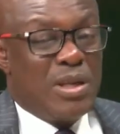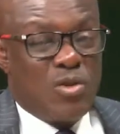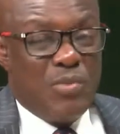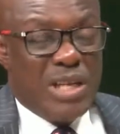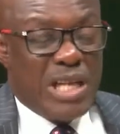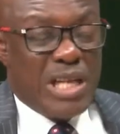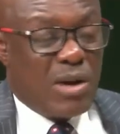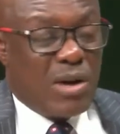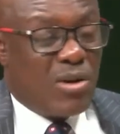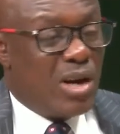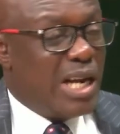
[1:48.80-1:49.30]

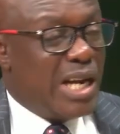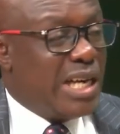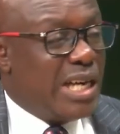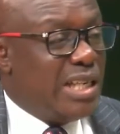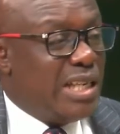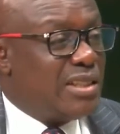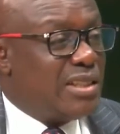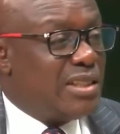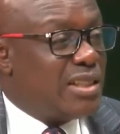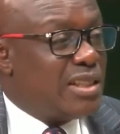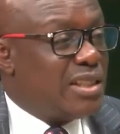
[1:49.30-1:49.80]
benya cholera
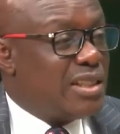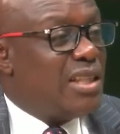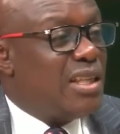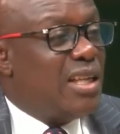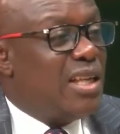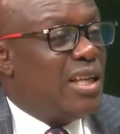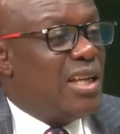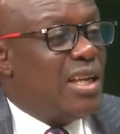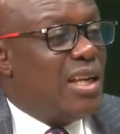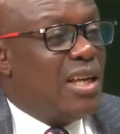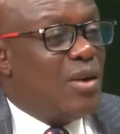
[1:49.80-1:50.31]

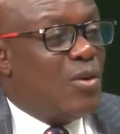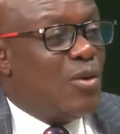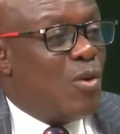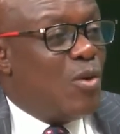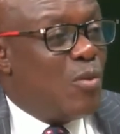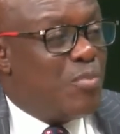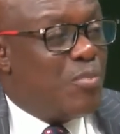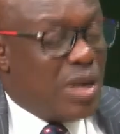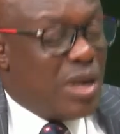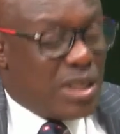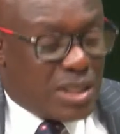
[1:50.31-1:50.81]
o
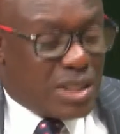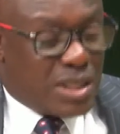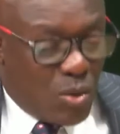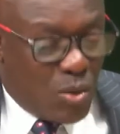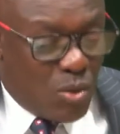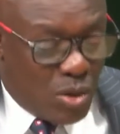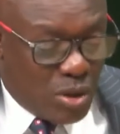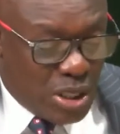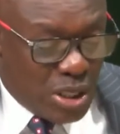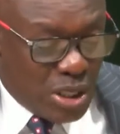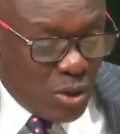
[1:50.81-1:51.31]
person
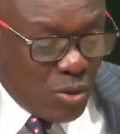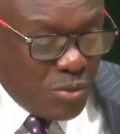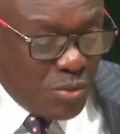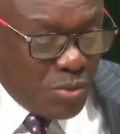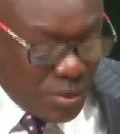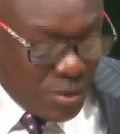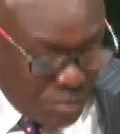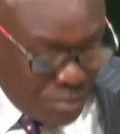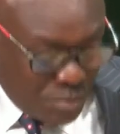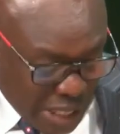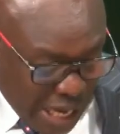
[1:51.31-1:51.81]
would you
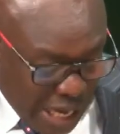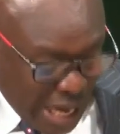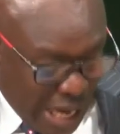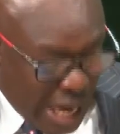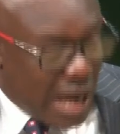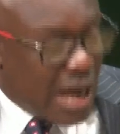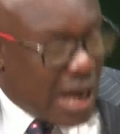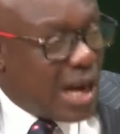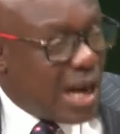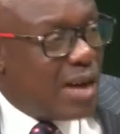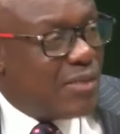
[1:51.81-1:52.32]
be
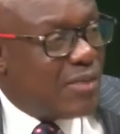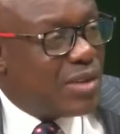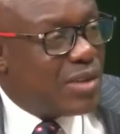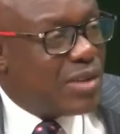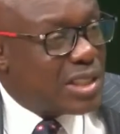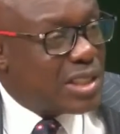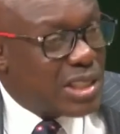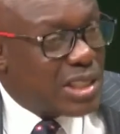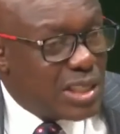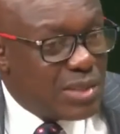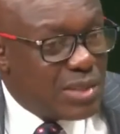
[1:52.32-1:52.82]
bia
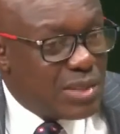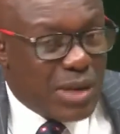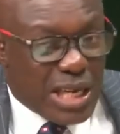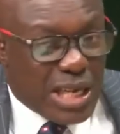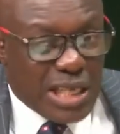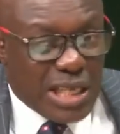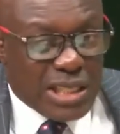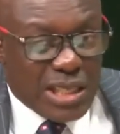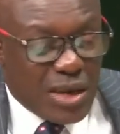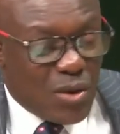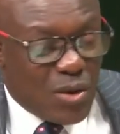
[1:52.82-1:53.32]
fancy
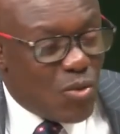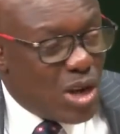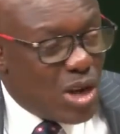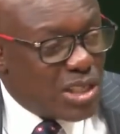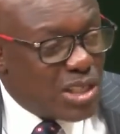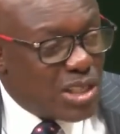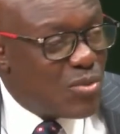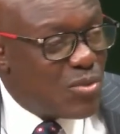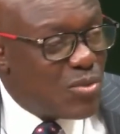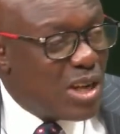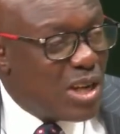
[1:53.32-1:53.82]
because
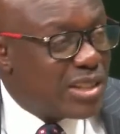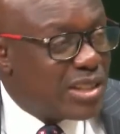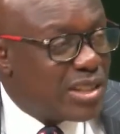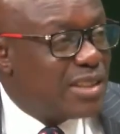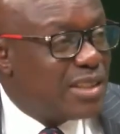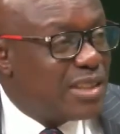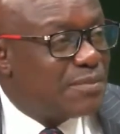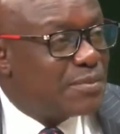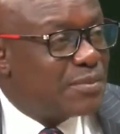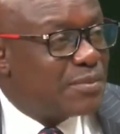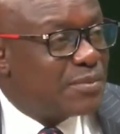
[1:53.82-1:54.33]
once
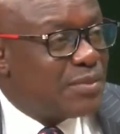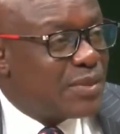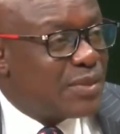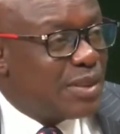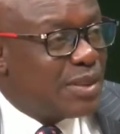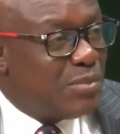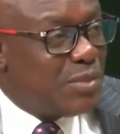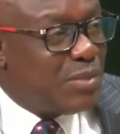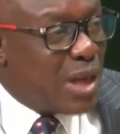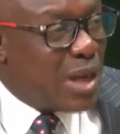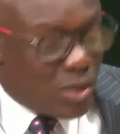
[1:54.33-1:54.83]

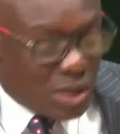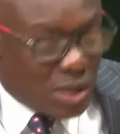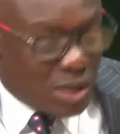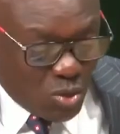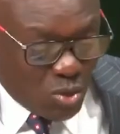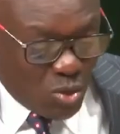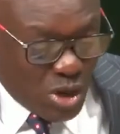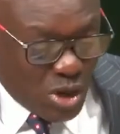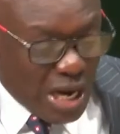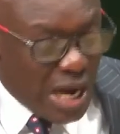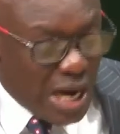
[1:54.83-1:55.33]
bia what
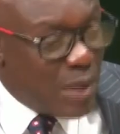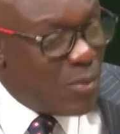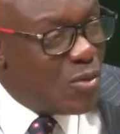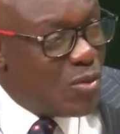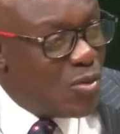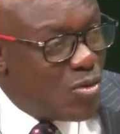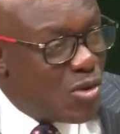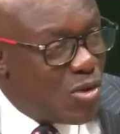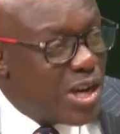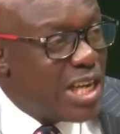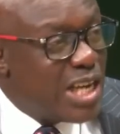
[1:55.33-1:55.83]
to come
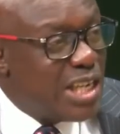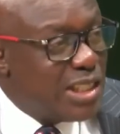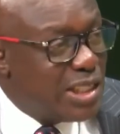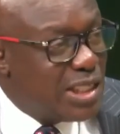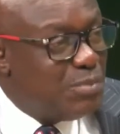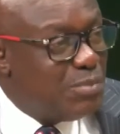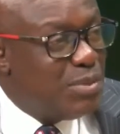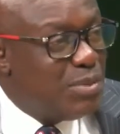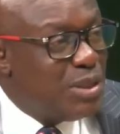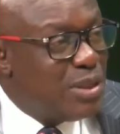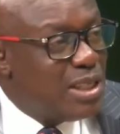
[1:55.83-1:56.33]
mu
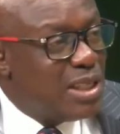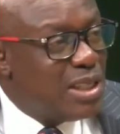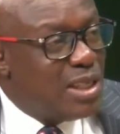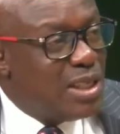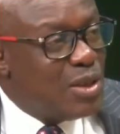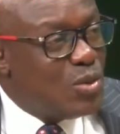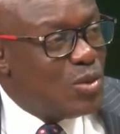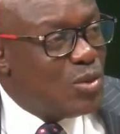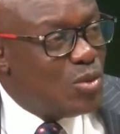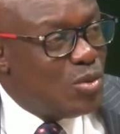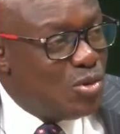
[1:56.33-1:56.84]
range bi
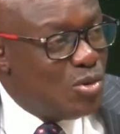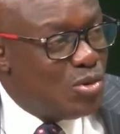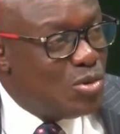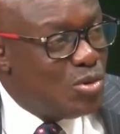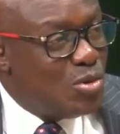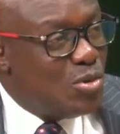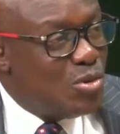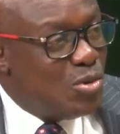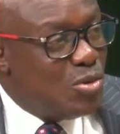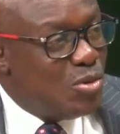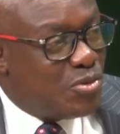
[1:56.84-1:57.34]
would
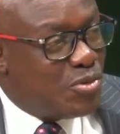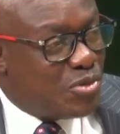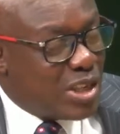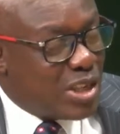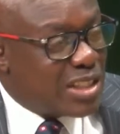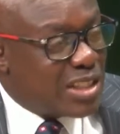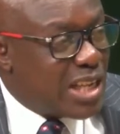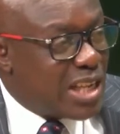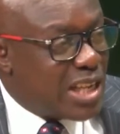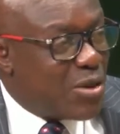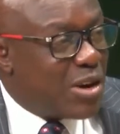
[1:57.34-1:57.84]
do
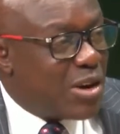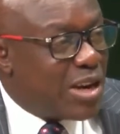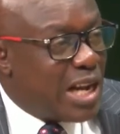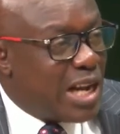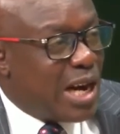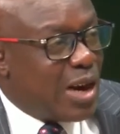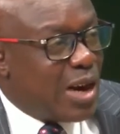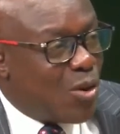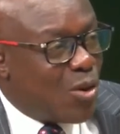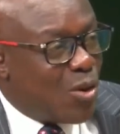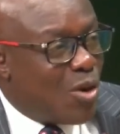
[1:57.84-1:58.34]
Fiesta
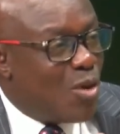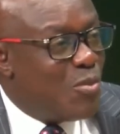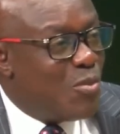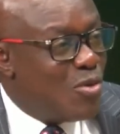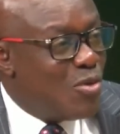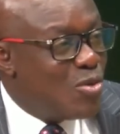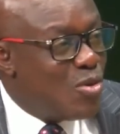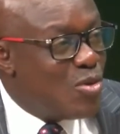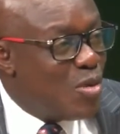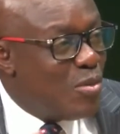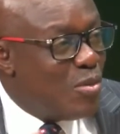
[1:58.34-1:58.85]
Royal ho mu
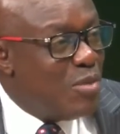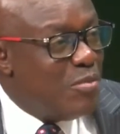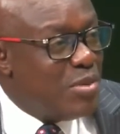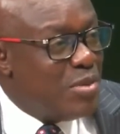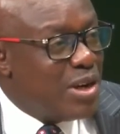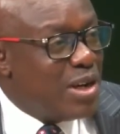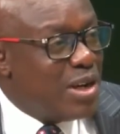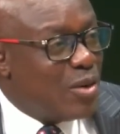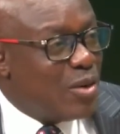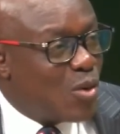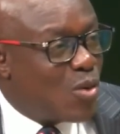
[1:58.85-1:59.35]
go
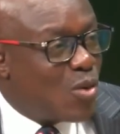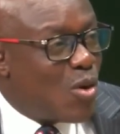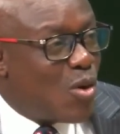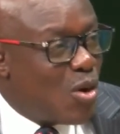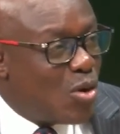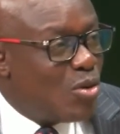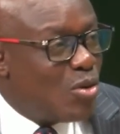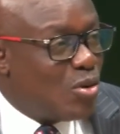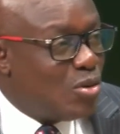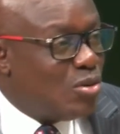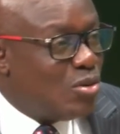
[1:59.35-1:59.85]
bebre o
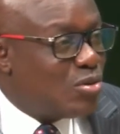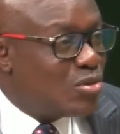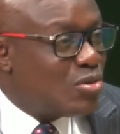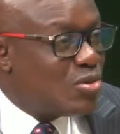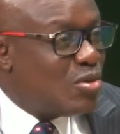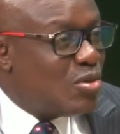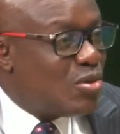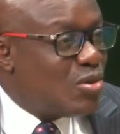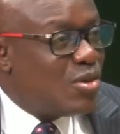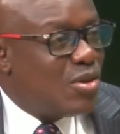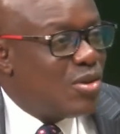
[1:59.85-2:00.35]
condo
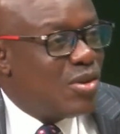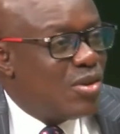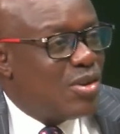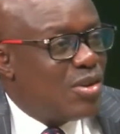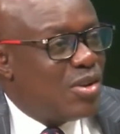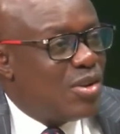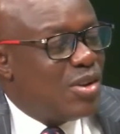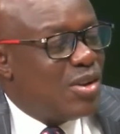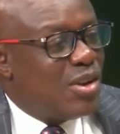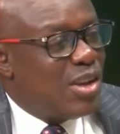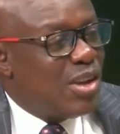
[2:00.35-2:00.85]
nsuo.
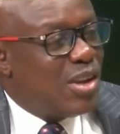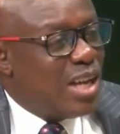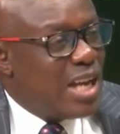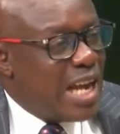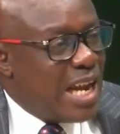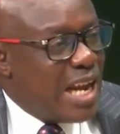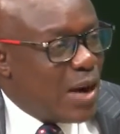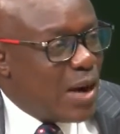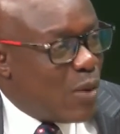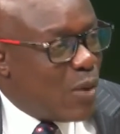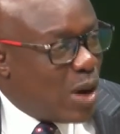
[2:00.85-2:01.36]

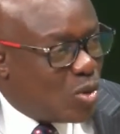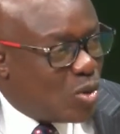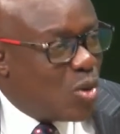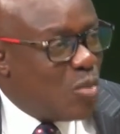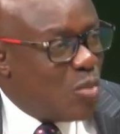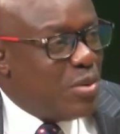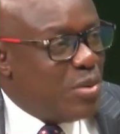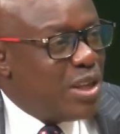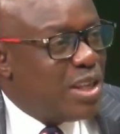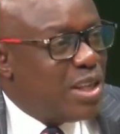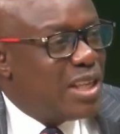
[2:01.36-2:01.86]
Ena wato
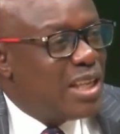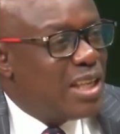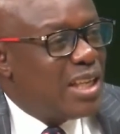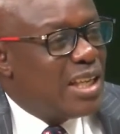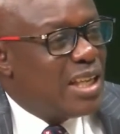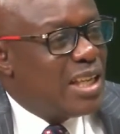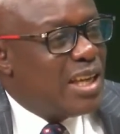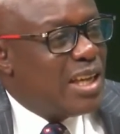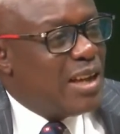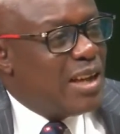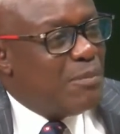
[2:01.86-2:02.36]
bi
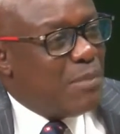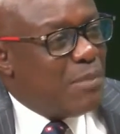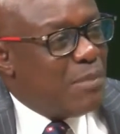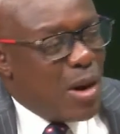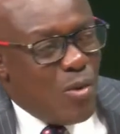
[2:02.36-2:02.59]
ba